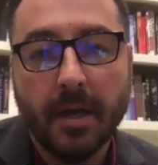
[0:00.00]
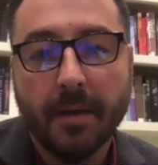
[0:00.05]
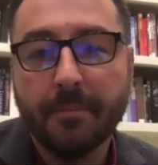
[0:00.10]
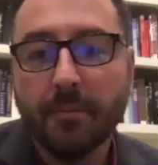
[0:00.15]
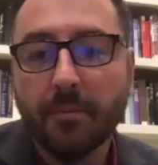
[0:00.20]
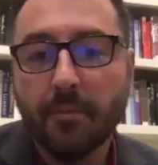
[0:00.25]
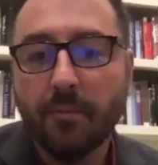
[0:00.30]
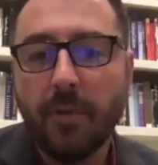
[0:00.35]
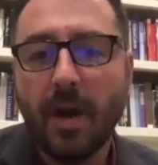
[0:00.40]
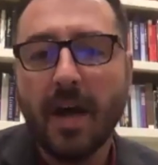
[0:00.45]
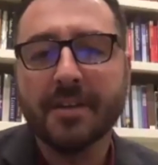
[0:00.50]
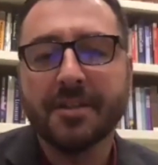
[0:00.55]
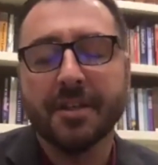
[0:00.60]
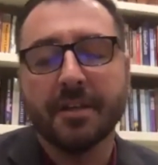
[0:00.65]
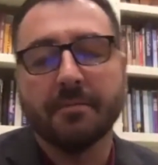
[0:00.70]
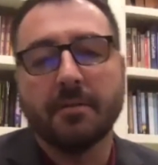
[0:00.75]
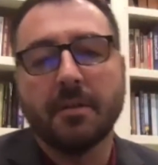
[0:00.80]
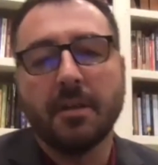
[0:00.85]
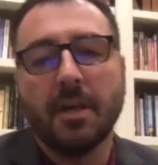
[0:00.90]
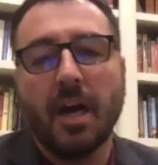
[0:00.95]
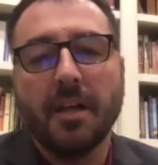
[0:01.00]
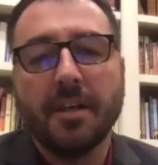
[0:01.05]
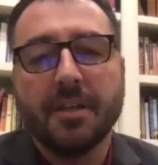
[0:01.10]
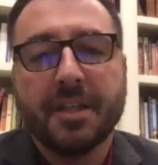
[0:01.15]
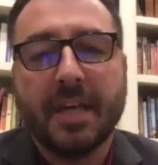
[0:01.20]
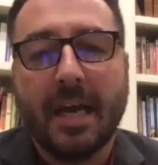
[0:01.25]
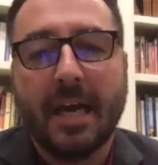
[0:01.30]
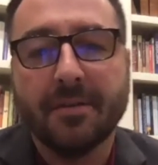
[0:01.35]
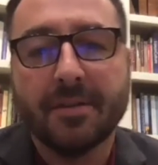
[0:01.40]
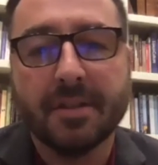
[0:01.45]
Raja, college
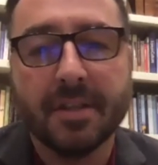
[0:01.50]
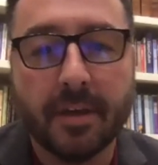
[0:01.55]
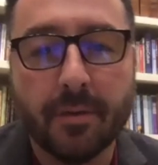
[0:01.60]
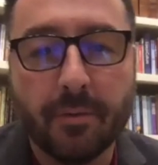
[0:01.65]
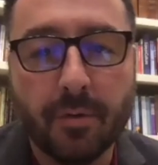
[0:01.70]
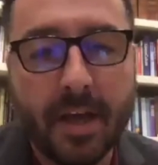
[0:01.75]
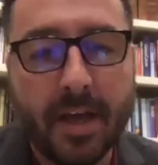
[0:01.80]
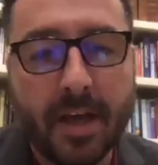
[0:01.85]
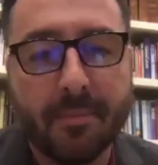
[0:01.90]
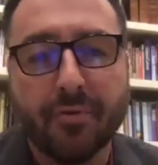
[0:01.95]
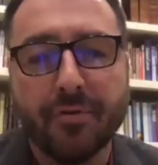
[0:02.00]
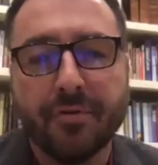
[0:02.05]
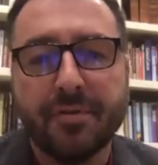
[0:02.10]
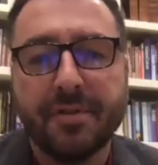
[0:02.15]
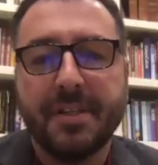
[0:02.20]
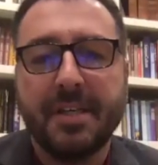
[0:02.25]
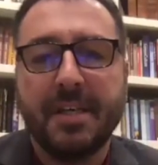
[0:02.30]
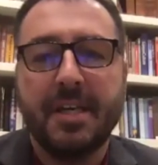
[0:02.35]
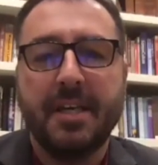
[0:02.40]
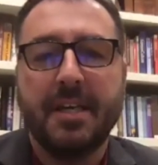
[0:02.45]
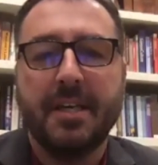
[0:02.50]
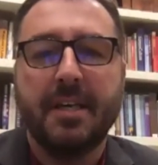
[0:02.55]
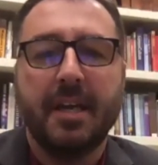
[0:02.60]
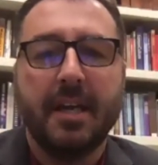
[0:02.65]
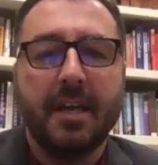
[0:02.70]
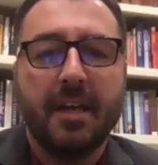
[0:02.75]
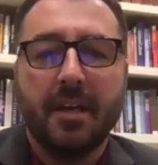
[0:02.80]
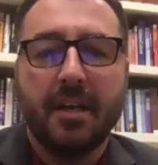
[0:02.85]
counseling, will that proceed